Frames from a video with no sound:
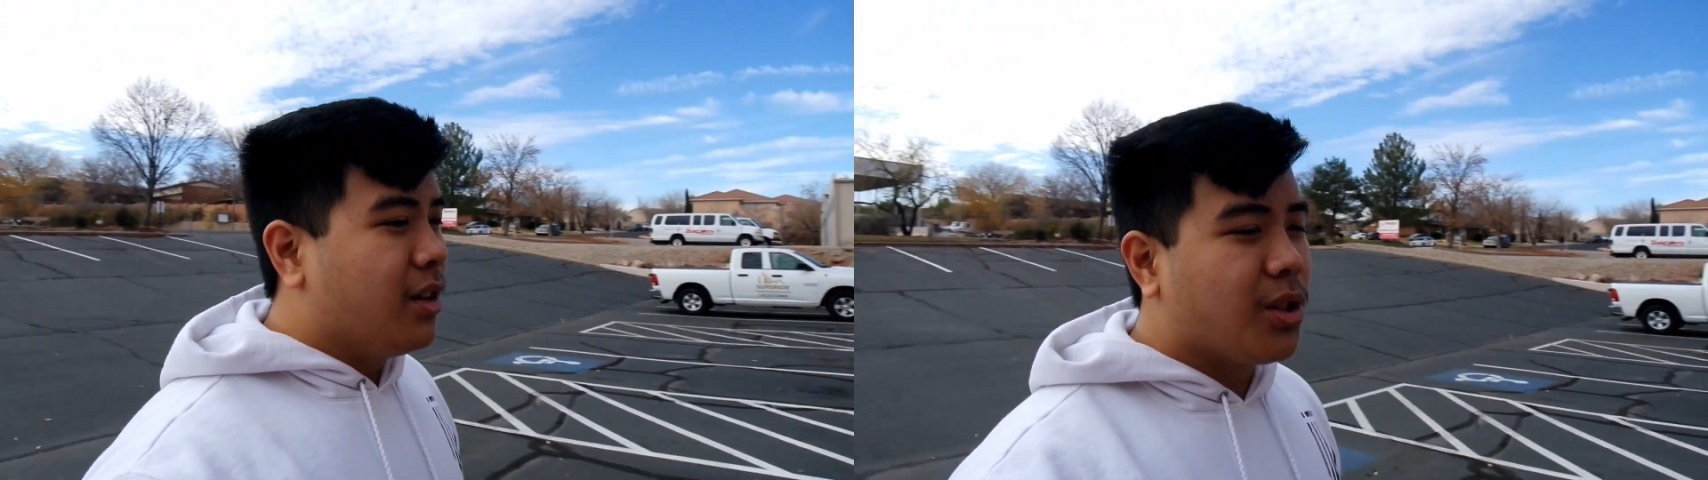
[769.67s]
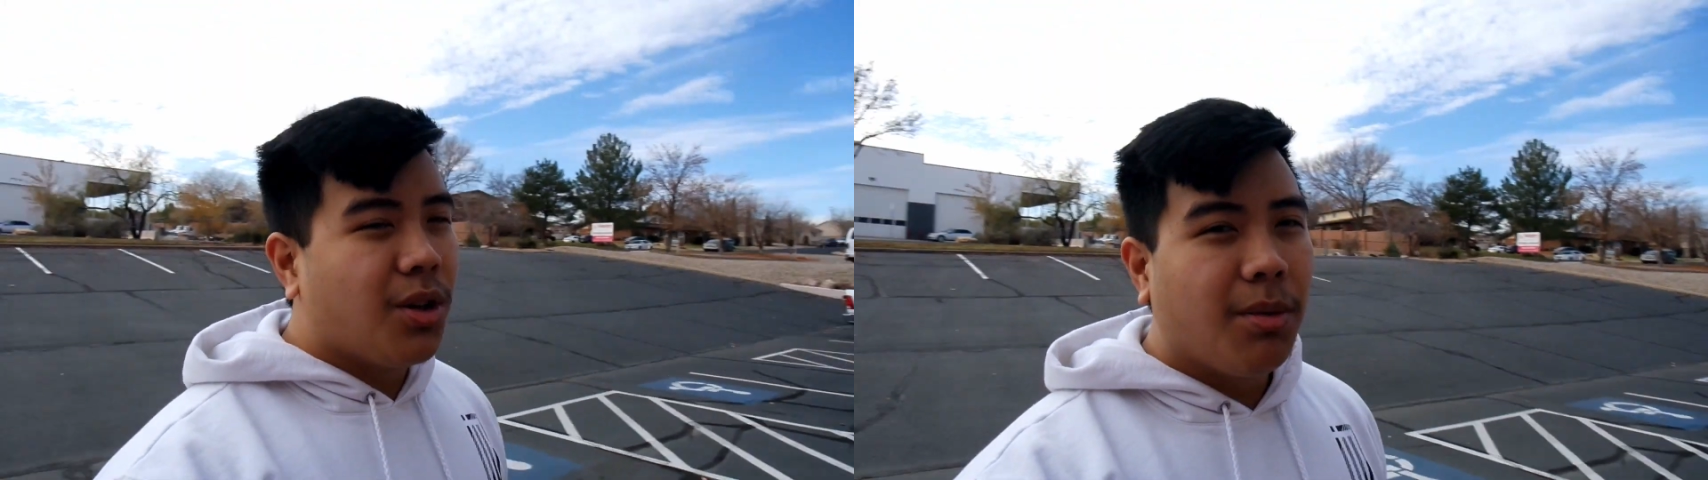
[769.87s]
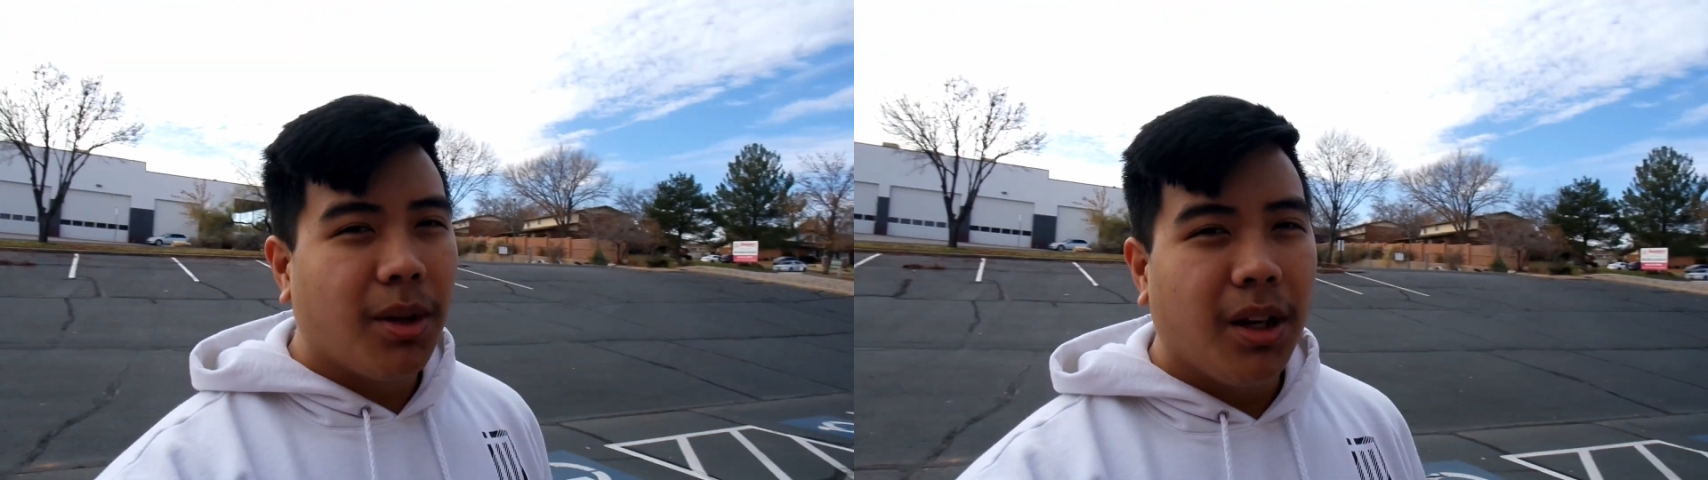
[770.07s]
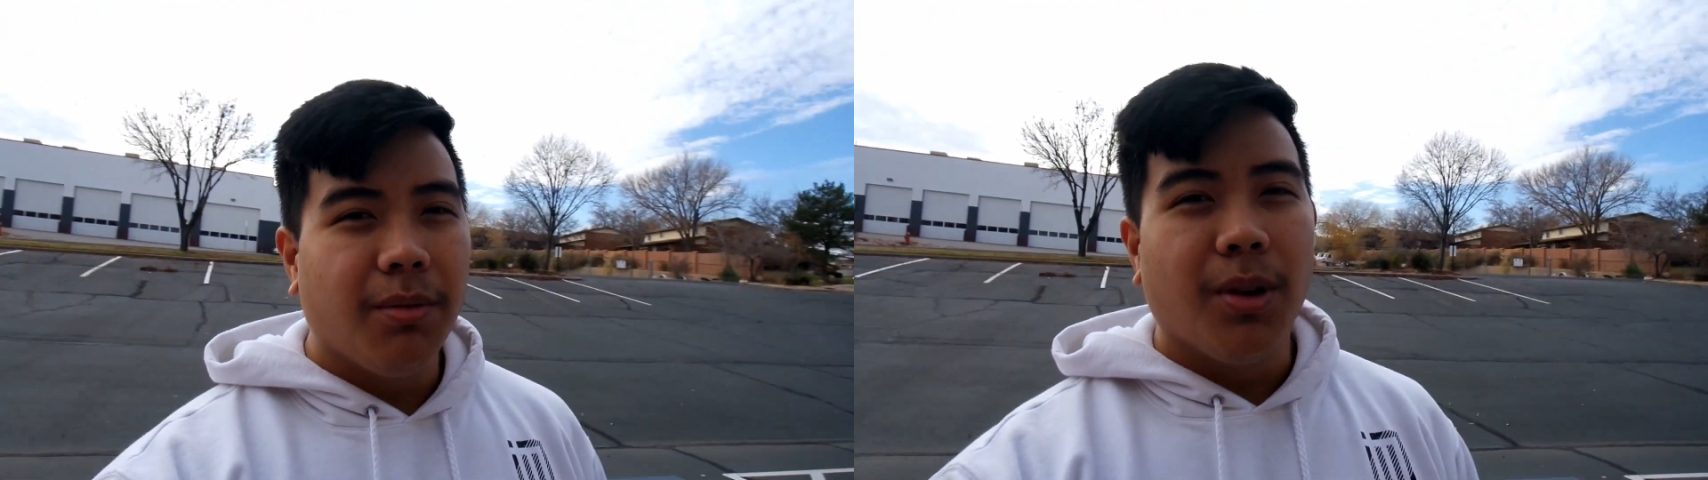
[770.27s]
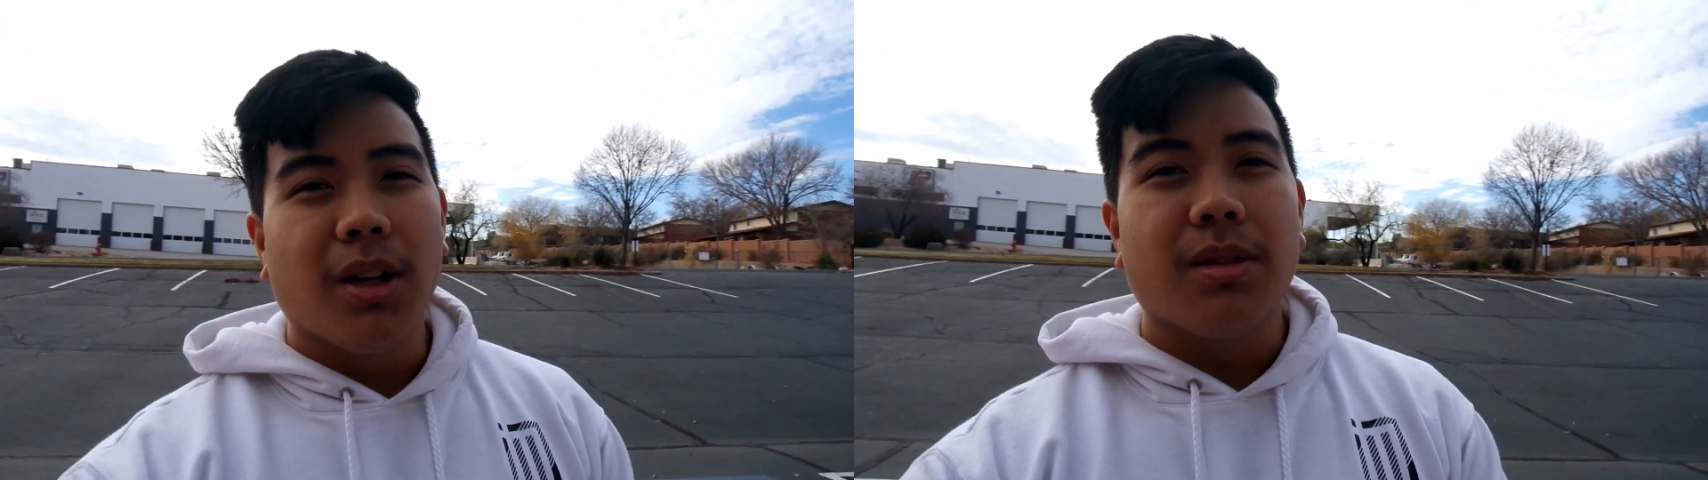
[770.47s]
So I'm gonna
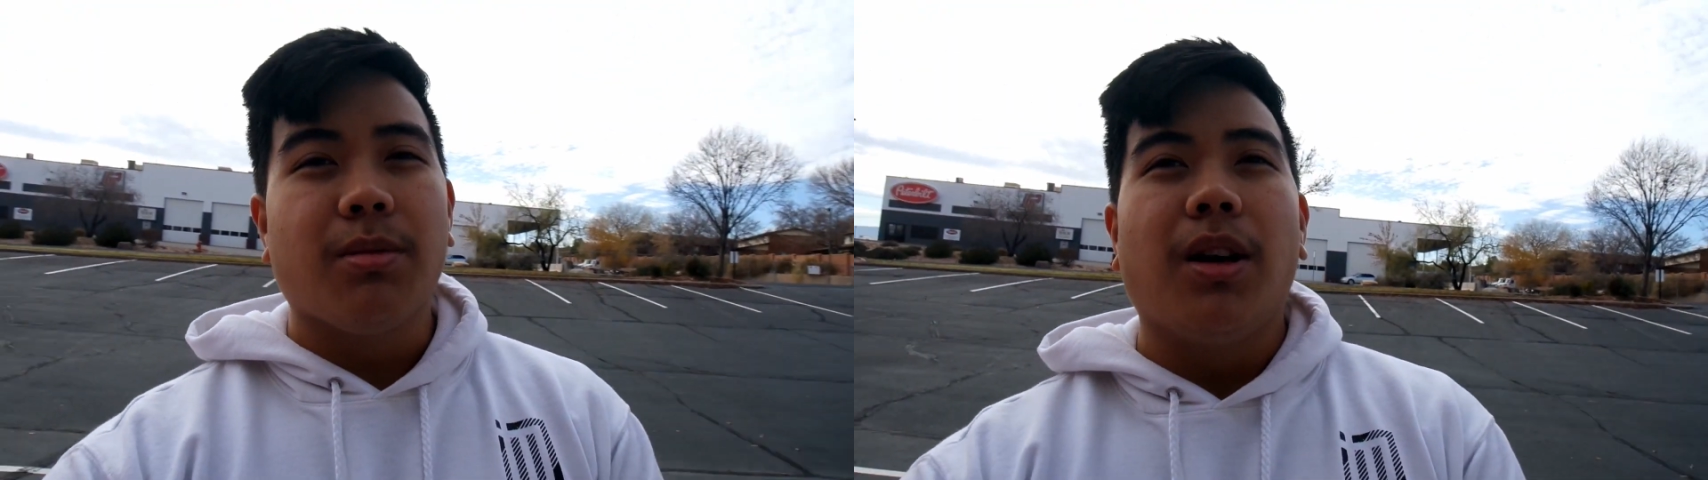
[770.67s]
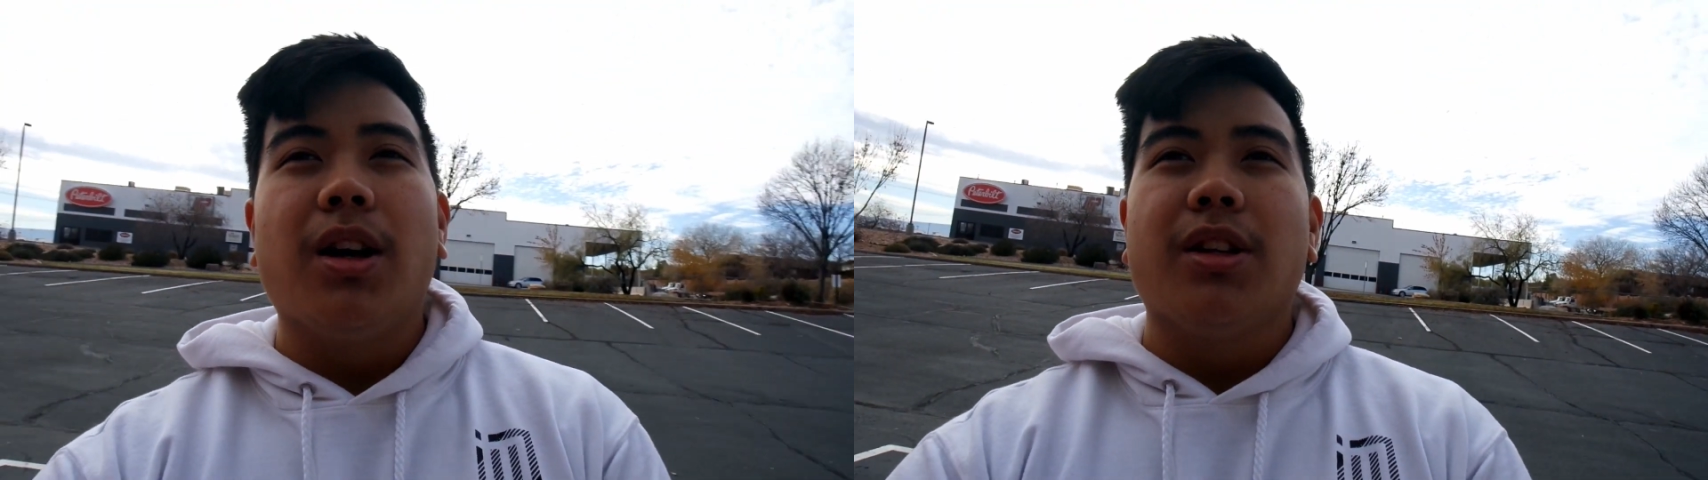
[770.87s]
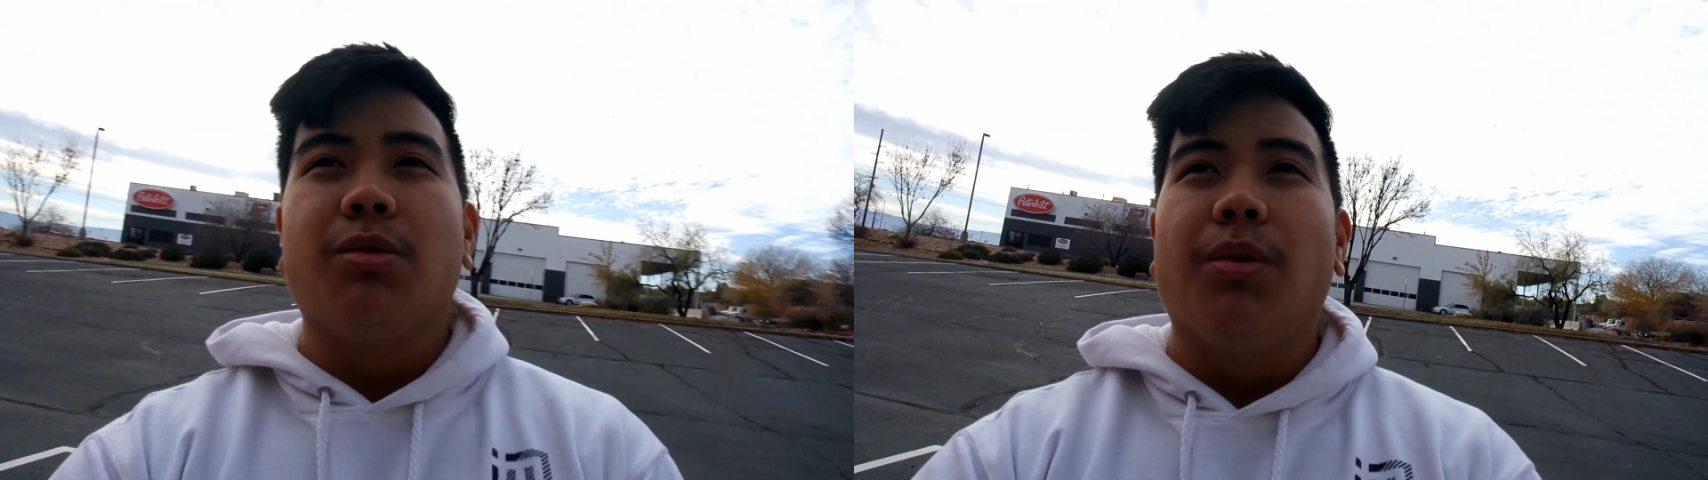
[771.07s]
give you guys an honest